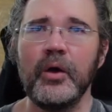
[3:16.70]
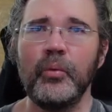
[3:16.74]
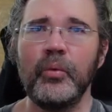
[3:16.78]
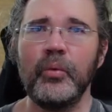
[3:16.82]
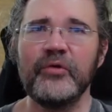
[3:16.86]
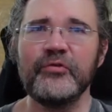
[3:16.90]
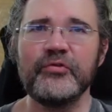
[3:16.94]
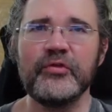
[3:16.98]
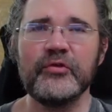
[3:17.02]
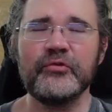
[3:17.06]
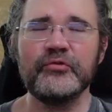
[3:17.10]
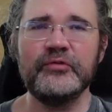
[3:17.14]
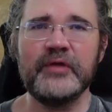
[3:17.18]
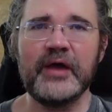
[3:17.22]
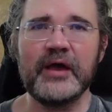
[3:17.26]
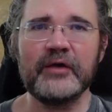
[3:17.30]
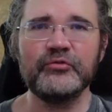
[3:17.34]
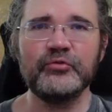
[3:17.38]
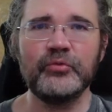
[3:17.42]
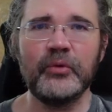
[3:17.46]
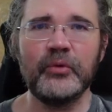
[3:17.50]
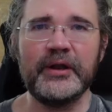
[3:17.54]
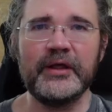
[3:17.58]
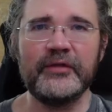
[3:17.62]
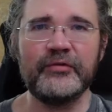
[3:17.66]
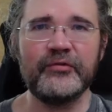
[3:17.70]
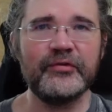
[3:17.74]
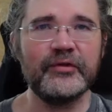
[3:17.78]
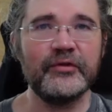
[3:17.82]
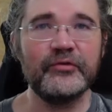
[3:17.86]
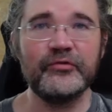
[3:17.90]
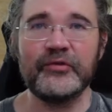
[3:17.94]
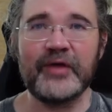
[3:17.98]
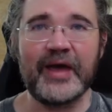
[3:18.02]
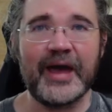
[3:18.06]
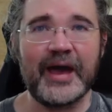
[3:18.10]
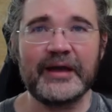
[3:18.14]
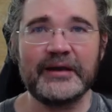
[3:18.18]
What's this next one? It's
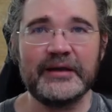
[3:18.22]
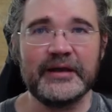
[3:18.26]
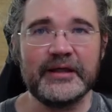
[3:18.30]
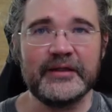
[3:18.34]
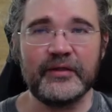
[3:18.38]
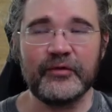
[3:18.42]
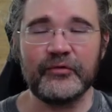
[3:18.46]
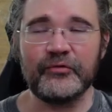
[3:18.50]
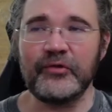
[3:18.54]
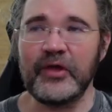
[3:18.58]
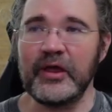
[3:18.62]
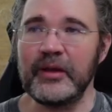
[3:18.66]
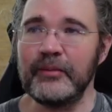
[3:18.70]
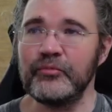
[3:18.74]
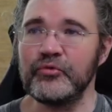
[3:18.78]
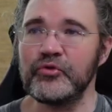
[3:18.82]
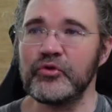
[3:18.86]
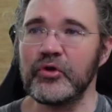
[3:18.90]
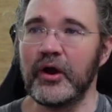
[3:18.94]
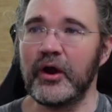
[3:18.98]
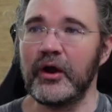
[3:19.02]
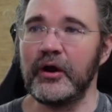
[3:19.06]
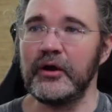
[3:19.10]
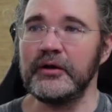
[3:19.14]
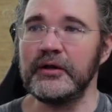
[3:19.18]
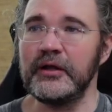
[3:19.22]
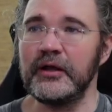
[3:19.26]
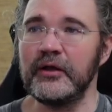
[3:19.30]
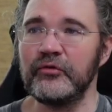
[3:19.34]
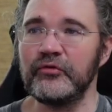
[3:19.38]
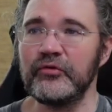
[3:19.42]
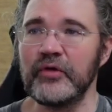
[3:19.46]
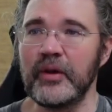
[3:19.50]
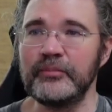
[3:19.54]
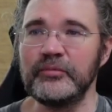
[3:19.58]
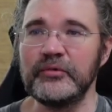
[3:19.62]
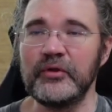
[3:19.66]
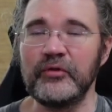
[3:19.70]
exactly the same chart,
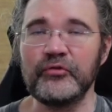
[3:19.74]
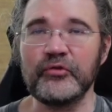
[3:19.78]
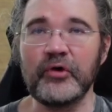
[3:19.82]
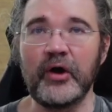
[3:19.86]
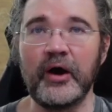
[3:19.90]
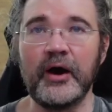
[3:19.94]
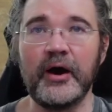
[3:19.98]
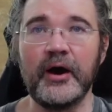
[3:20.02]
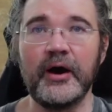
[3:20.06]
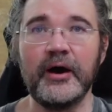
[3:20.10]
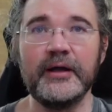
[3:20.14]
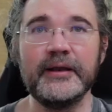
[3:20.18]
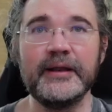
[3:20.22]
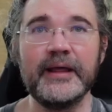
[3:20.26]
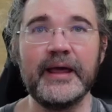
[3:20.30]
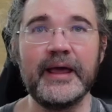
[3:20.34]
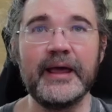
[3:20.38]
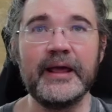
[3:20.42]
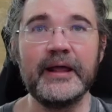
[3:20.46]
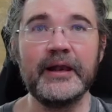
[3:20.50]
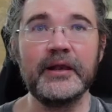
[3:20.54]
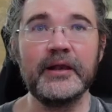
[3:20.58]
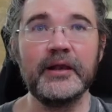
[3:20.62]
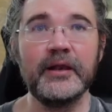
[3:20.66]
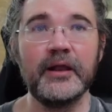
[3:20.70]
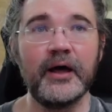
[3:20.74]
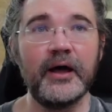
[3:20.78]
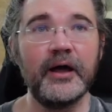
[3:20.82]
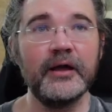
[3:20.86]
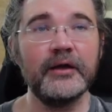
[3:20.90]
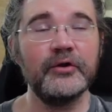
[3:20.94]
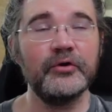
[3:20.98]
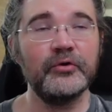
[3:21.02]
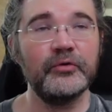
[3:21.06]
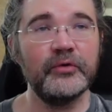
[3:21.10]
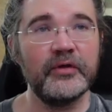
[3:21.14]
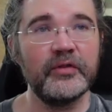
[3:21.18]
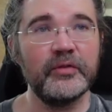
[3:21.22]
except it's on a
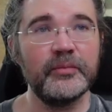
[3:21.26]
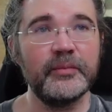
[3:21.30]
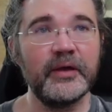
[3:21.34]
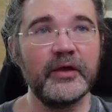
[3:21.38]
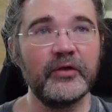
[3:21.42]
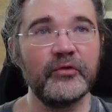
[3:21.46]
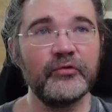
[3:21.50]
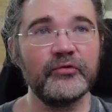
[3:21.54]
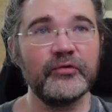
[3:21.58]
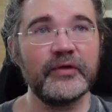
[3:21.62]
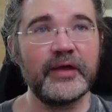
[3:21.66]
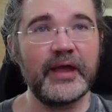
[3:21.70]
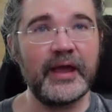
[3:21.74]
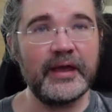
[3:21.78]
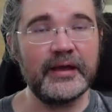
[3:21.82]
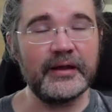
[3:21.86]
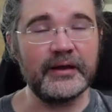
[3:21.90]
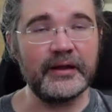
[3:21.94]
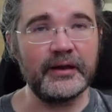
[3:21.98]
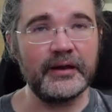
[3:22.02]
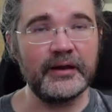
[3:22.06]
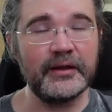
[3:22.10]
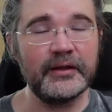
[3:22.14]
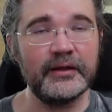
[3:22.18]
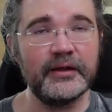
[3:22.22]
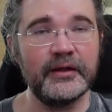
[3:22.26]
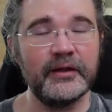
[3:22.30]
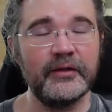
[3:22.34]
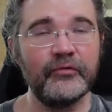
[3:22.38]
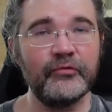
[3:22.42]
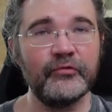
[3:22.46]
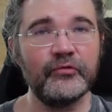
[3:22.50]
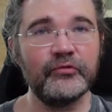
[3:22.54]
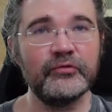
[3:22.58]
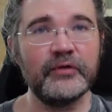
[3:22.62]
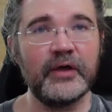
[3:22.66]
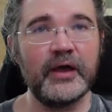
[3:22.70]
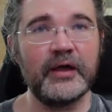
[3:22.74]
logarithmic scale
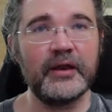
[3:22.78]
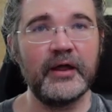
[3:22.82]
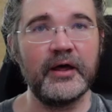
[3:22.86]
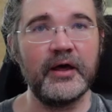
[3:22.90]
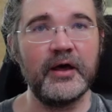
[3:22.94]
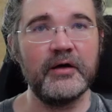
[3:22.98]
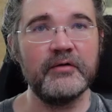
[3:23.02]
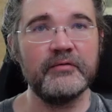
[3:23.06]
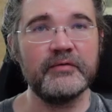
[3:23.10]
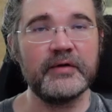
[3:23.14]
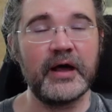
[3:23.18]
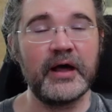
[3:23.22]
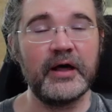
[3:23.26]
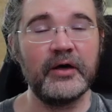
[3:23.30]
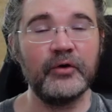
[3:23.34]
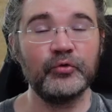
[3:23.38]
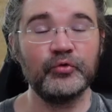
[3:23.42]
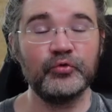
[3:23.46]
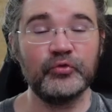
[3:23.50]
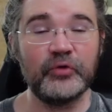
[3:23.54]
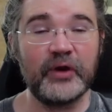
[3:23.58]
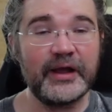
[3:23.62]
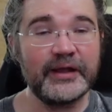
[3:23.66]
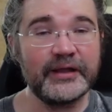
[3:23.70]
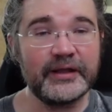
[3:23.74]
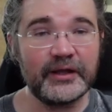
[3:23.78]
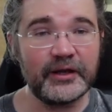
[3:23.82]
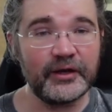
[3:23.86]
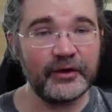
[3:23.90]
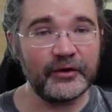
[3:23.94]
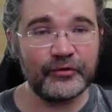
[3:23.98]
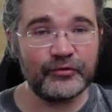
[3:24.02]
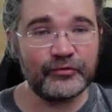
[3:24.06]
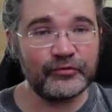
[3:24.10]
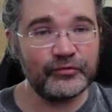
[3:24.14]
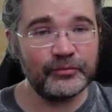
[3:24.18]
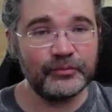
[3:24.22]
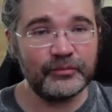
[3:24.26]
instead of a
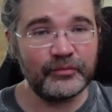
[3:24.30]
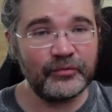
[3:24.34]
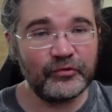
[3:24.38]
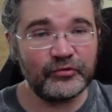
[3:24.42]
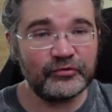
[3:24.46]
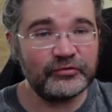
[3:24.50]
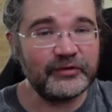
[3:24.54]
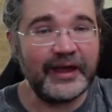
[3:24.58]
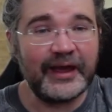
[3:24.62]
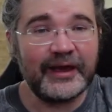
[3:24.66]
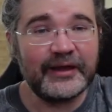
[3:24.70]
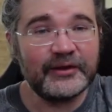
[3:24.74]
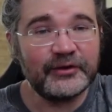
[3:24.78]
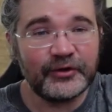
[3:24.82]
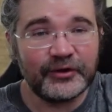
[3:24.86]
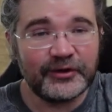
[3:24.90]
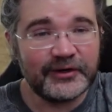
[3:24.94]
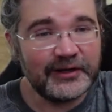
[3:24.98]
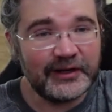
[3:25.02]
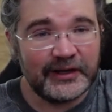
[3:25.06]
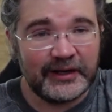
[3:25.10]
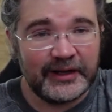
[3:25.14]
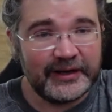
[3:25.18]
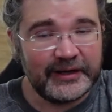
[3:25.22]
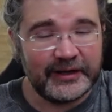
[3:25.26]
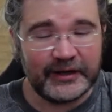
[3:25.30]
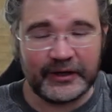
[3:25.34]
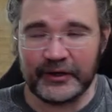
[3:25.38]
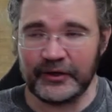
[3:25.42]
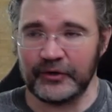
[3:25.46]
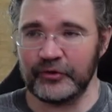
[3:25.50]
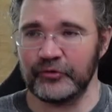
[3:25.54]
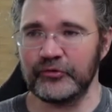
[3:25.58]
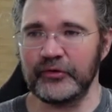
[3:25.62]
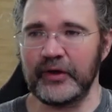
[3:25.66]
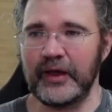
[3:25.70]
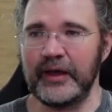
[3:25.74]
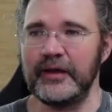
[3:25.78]
regular standard
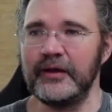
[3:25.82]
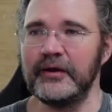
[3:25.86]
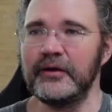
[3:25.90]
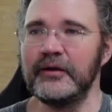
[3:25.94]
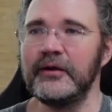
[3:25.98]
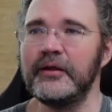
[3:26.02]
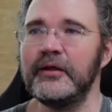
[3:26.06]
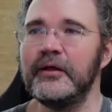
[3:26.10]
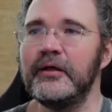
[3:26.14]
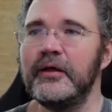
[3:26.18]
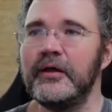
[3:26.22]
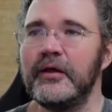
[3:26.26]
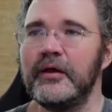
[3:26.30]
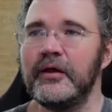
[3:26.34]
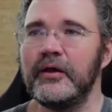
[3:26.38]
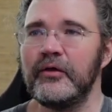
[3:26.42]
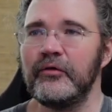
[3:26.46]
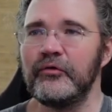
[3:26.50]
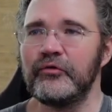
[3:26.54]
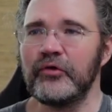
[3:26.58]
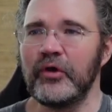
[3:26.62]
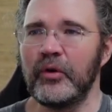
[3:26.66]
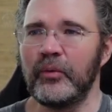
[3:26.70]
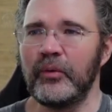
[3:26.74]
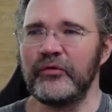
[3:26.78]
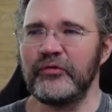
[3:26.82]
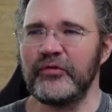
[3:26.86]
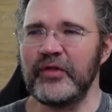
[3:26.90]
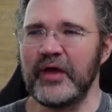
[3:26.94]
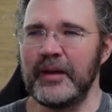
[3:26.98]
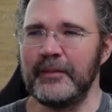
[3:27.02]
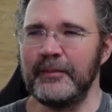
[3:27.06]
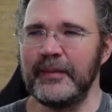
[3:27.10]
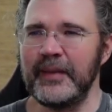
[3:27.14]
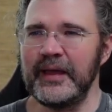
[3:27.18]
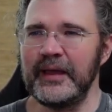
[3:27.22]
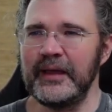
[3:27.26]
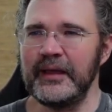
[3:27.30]
linear scale. So what's
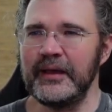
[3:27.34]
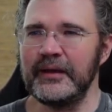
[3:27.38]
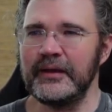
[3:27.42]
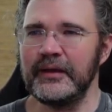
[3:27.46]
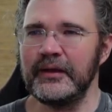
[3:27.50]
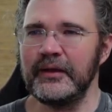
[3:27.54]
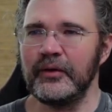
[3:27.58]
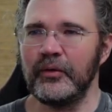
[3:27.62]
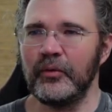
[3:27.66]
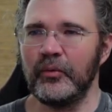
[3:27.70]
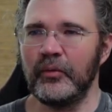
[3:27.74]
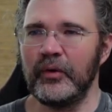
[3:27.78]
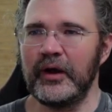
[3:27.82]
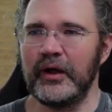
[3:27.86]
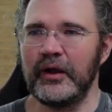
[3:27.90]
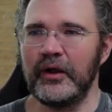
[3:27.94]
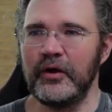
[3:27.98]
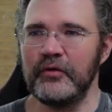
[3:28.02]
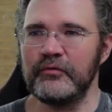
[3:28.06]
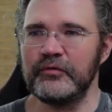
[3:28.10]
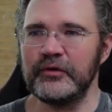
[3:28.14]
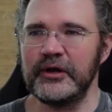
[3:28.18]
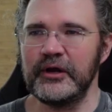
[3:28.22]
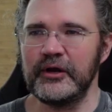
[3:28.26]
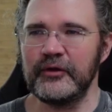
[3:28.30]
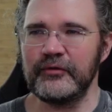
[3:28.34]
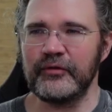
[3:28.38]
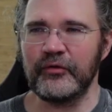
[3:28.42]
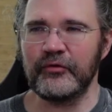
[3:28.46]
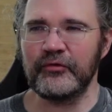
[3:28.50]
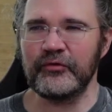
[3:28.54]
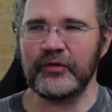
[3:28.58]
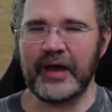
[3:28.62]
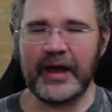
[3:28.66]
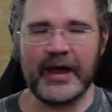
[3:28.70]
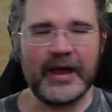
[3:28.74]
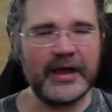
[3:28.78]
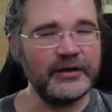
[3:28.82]
that mean? Well, over here at the
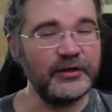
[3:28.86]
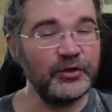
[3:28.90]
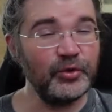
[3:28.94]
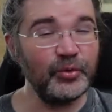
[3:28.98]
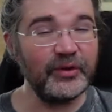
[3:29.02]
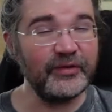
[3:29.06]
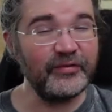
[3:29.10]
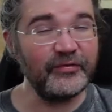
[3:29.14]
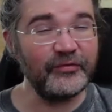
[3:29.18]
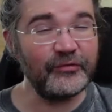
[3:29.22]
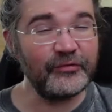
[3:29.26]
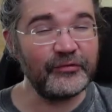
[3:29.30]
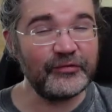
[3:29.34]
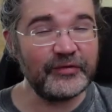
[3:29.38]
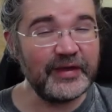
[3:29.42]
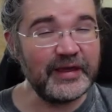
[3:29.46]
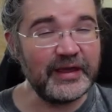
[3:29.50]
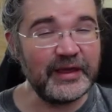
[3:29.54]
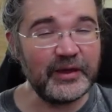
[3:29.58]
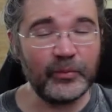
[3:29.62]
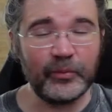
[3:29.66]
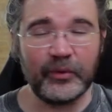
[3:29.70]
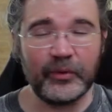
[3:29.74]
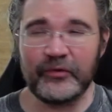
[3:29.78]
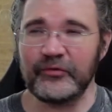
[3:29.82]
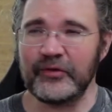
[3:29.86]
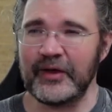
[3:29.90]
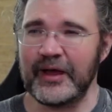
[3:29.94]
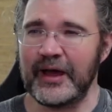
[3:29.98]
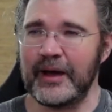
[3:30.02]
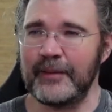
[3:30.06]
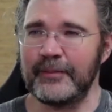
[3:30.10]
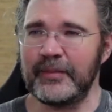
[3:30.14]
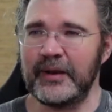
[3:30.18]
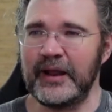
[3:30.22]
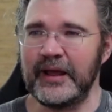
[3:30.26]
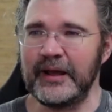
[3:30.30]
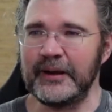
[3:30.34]
side, you can see what's
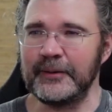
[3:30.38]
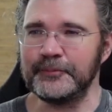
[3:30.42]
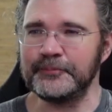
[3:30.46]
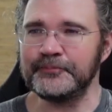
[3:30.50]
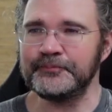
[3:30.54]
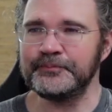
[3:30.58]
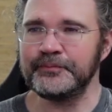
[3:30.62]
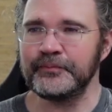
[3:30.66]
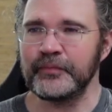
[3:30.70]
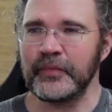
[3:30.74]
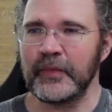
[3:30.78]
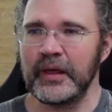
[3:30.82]
happening.